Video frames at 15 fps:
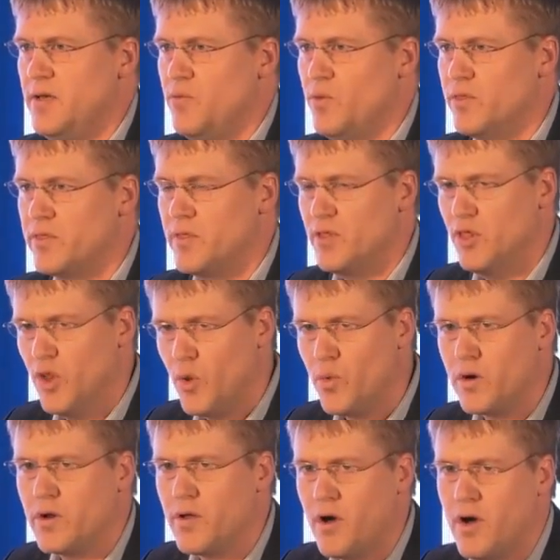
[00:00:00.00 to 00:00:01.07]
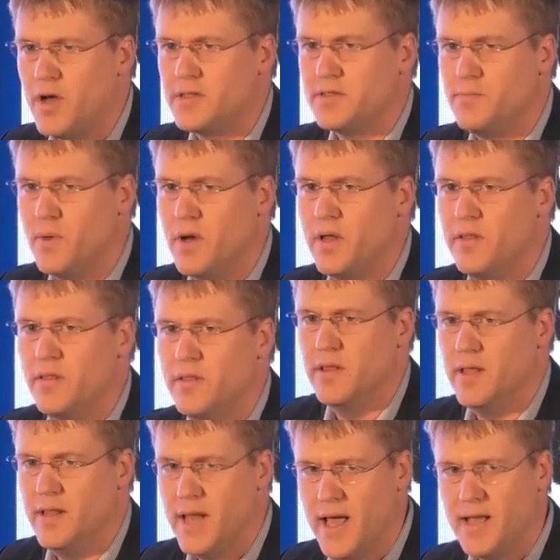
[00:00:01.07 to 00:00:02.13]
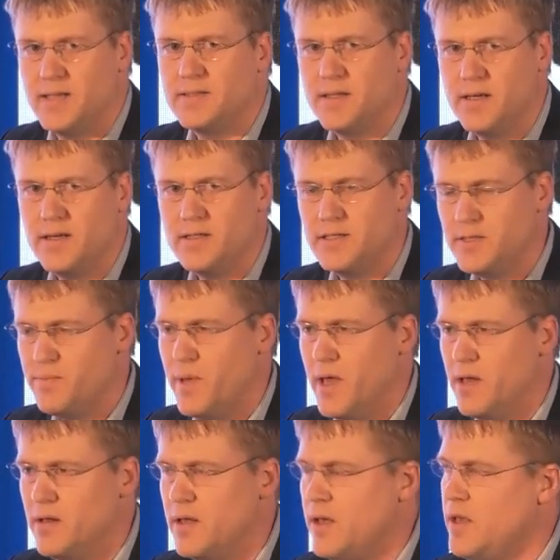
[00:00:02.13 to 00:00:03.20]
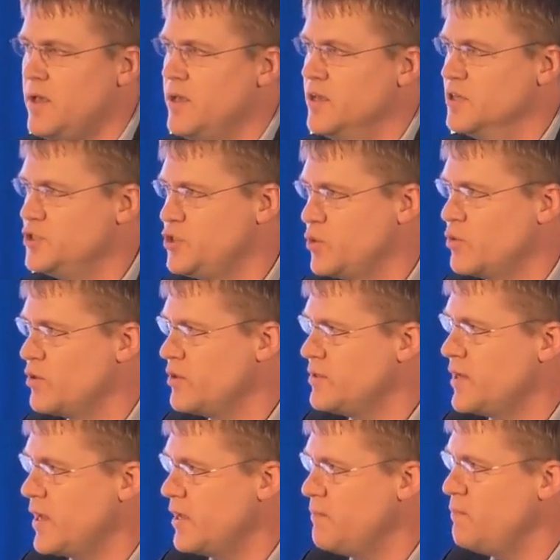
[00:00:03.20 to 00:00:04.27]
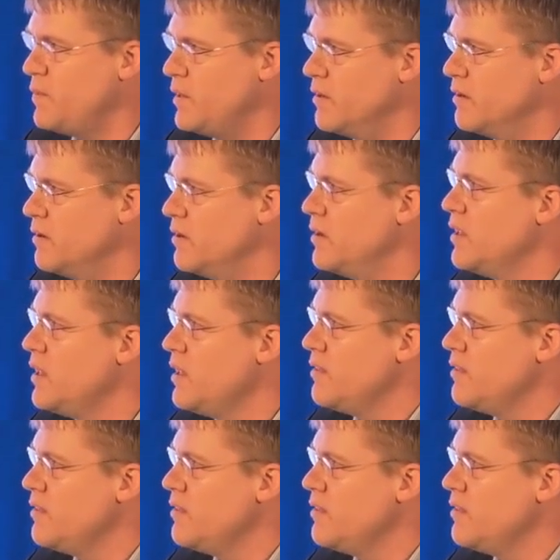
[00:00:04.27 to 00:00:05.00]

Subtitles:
with lower cost money the NASA had spent in a shorter time period